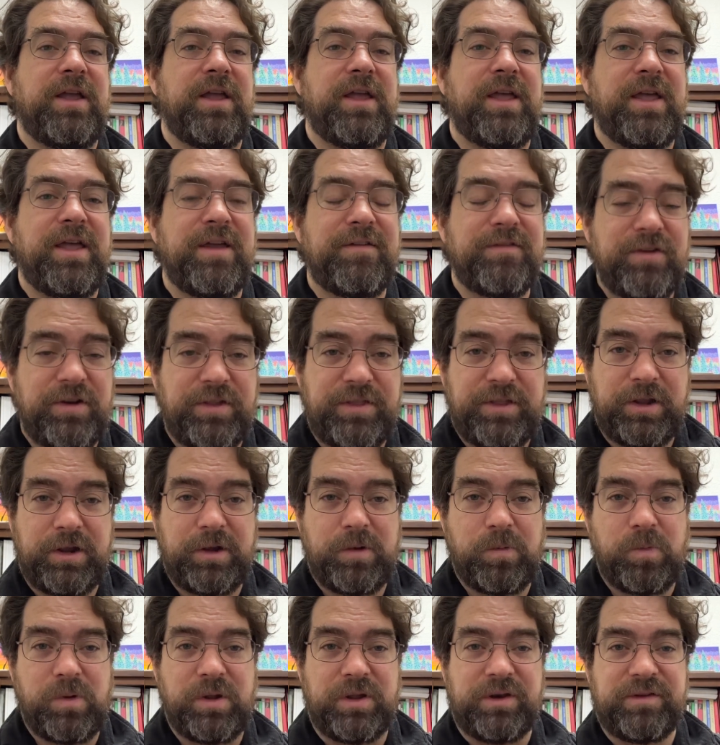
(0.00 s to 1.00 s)
everything
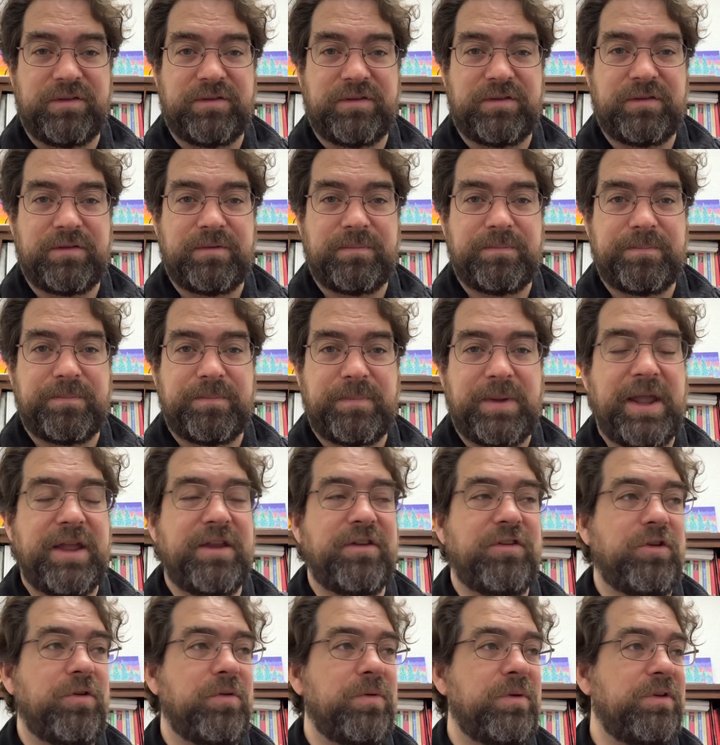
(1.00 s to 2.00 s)
at once,
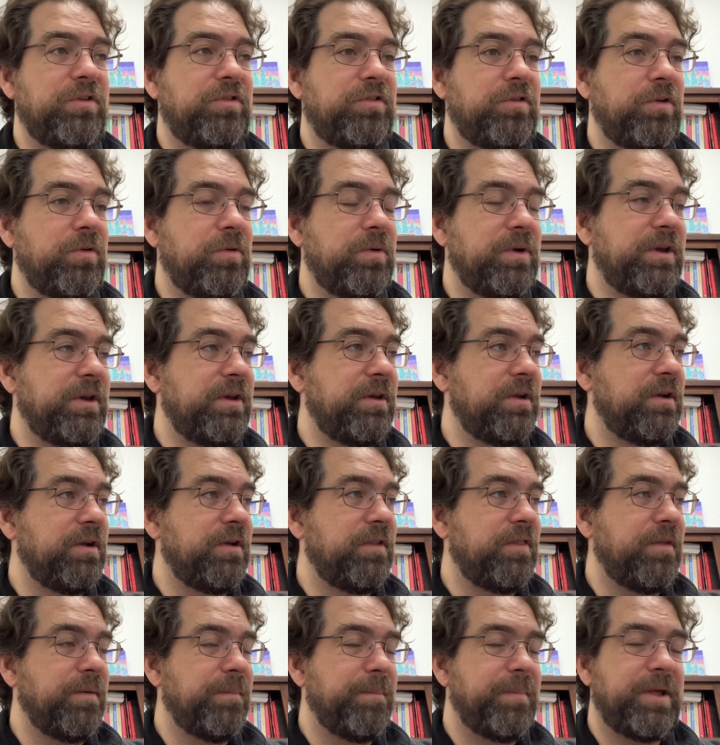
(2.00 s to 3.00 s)
and you intuit
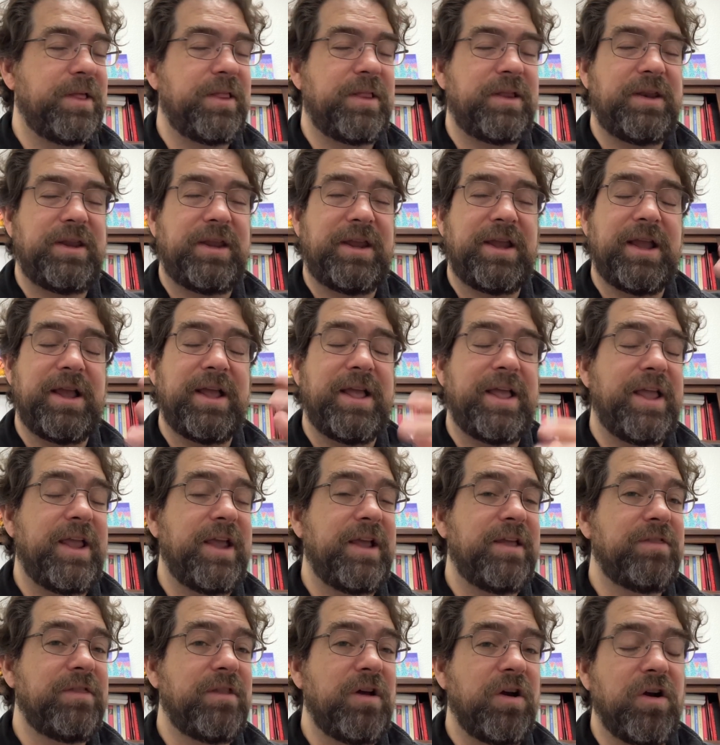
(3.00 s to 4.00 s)
the melody
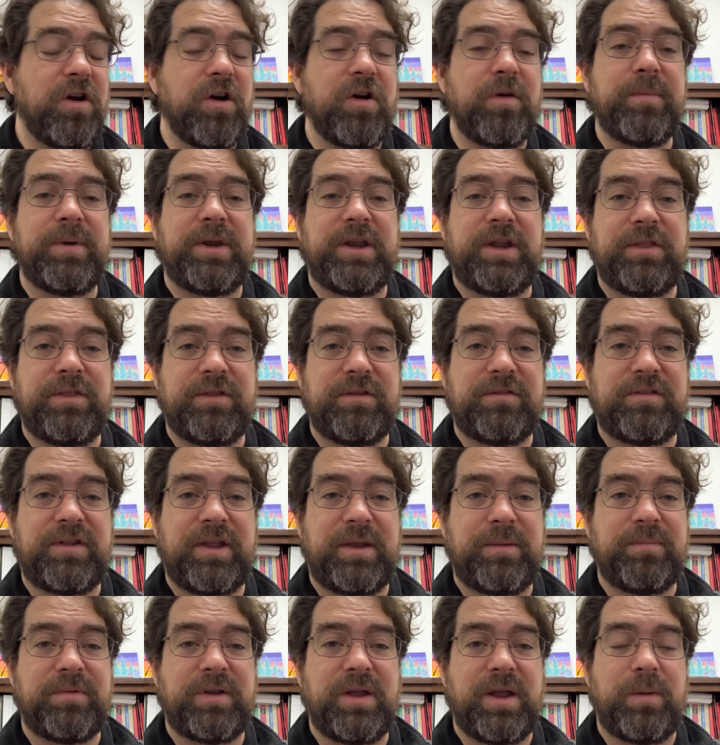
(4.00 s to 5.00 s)
and the harmony at the
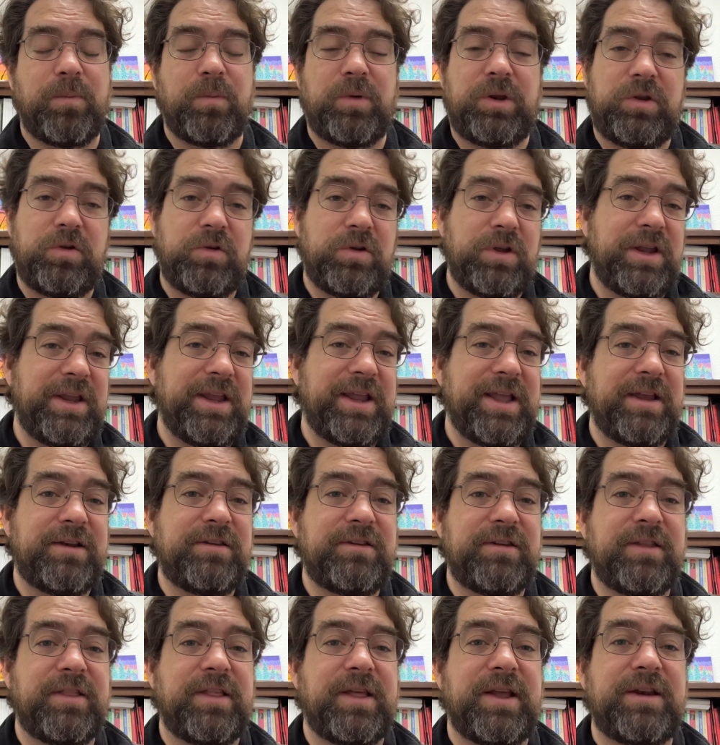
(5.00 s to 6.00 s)
same time, when you can get
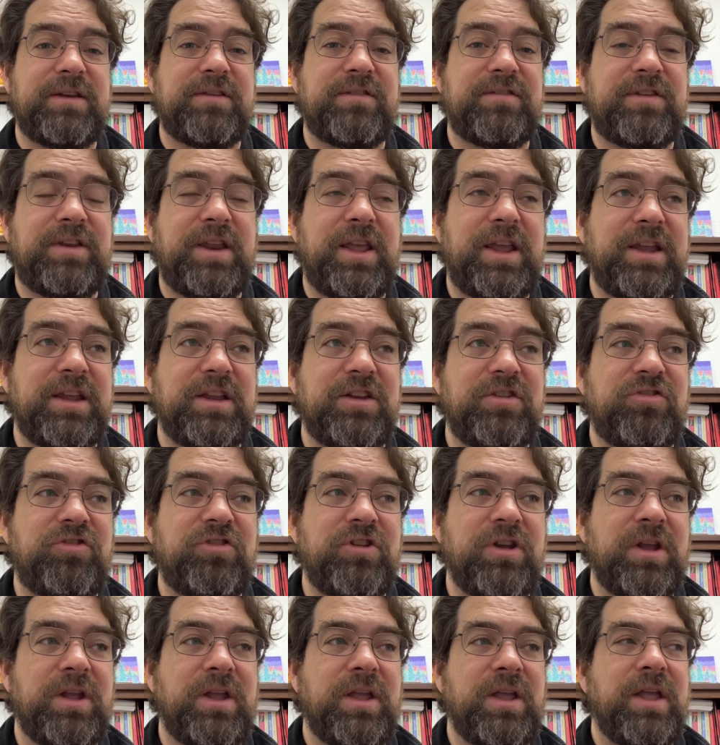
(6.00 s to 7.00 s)
to that
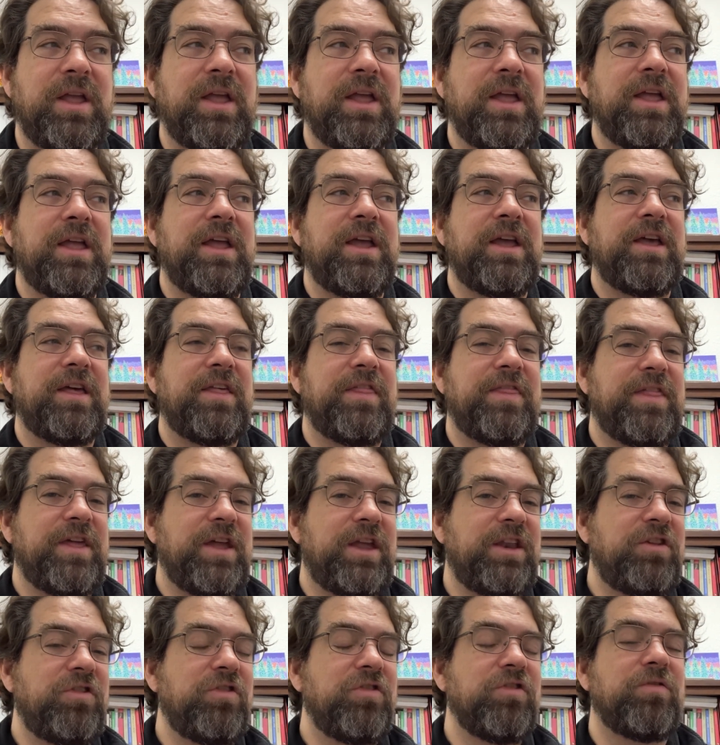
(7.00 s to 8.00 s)
stage,
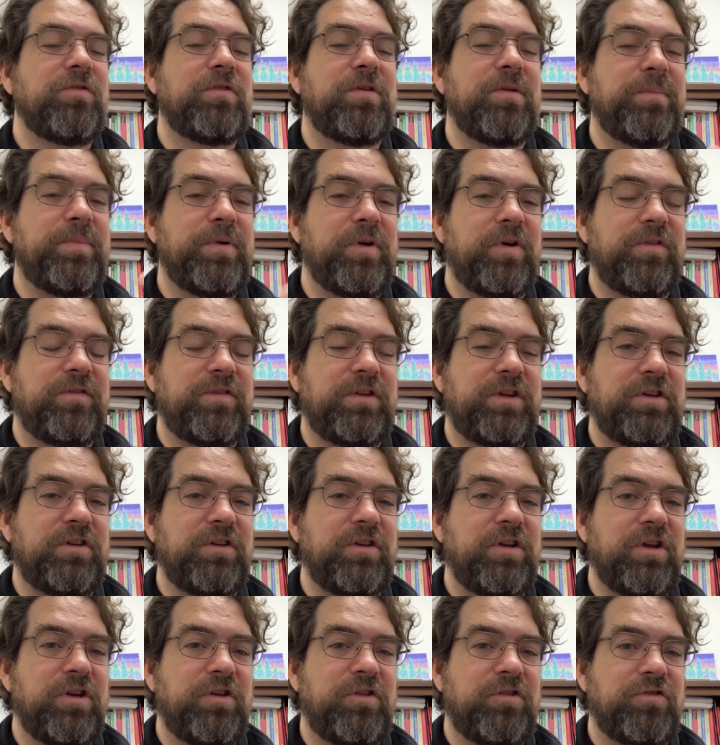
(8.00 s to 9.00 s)
then you're
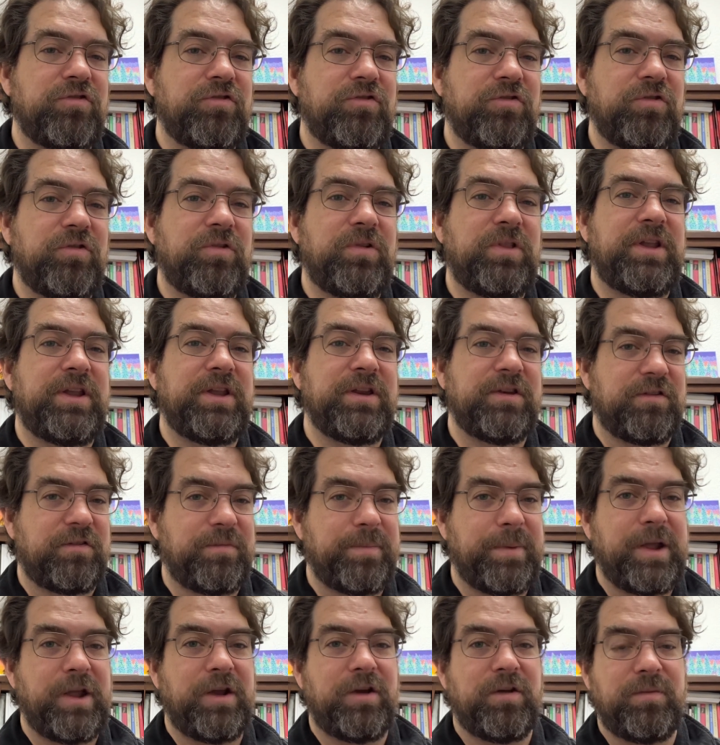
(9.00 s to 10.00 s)
composing truly
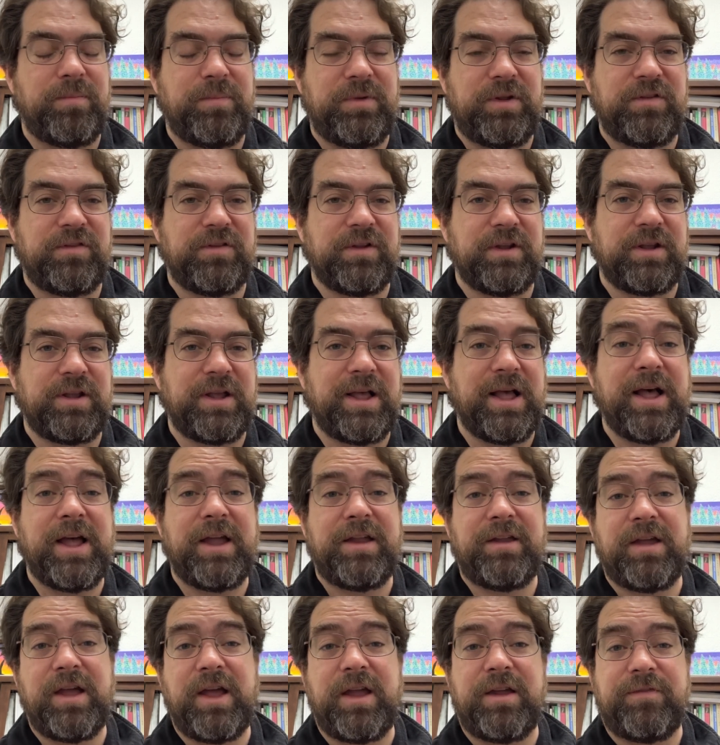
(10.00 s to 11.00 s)
inspired music,
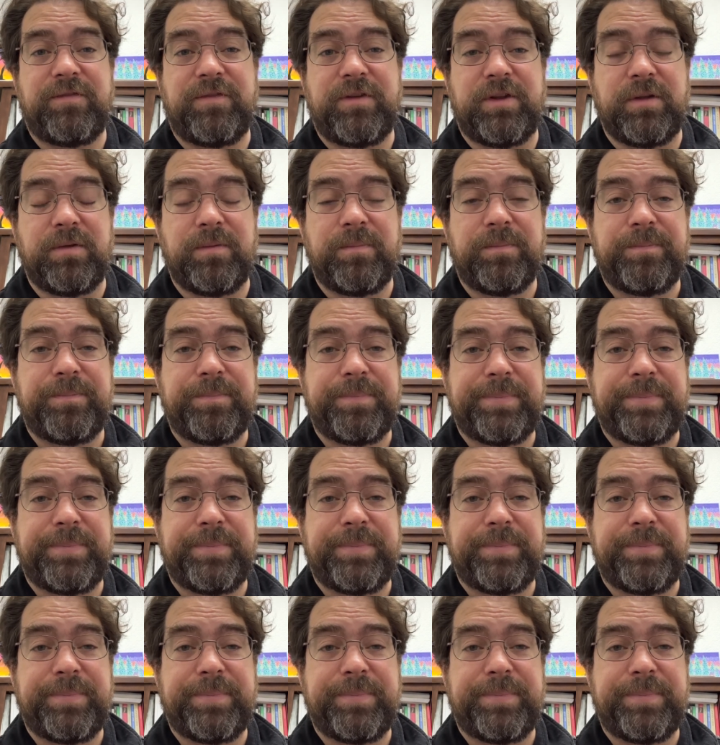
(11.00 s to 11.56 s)
I feel.